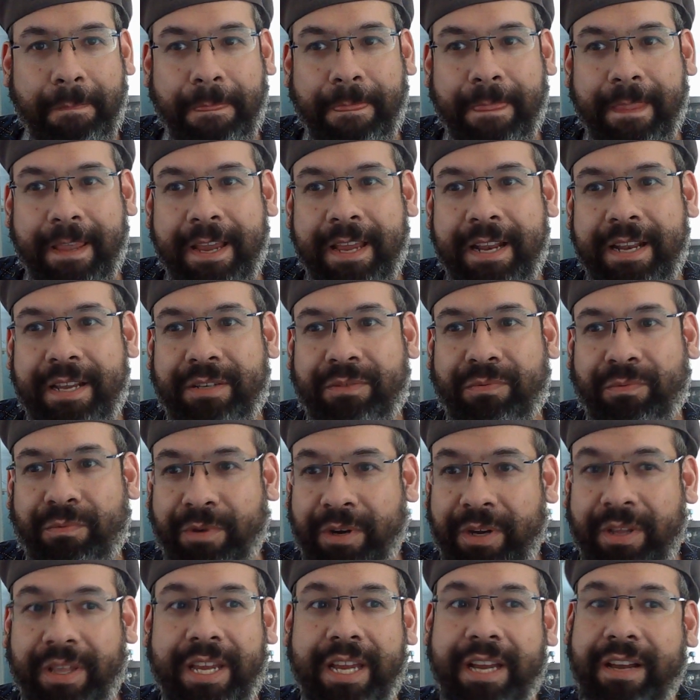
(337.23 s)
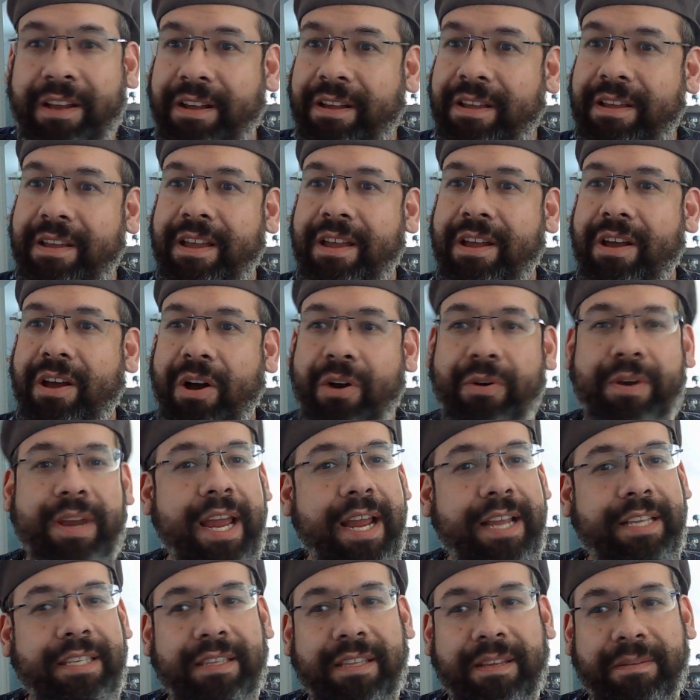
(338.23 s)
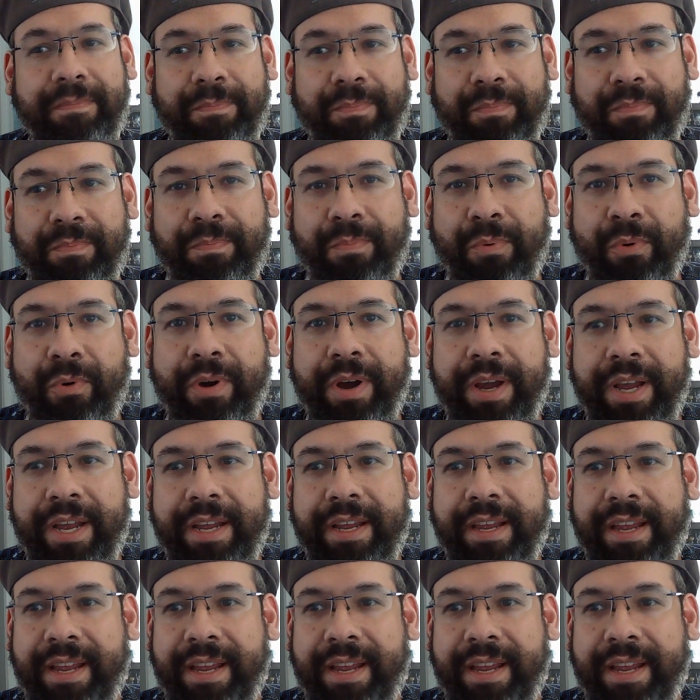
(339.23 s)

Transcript: It is really okay, it's the boy